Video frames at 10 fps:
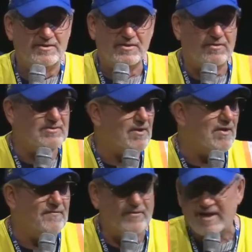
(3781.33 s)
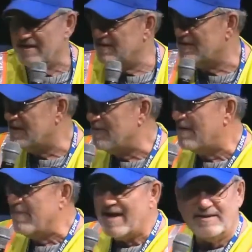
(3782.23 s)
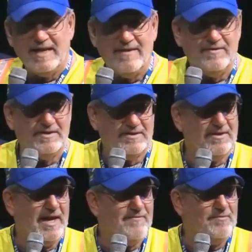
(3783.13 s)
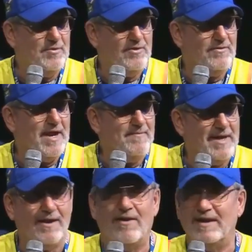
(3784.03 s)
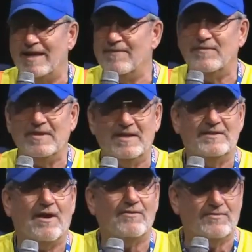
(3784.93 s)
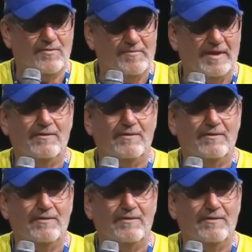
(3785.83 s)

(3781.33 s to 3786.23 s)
shows are all free. Just come on back. David is going to have a program that even the adults will be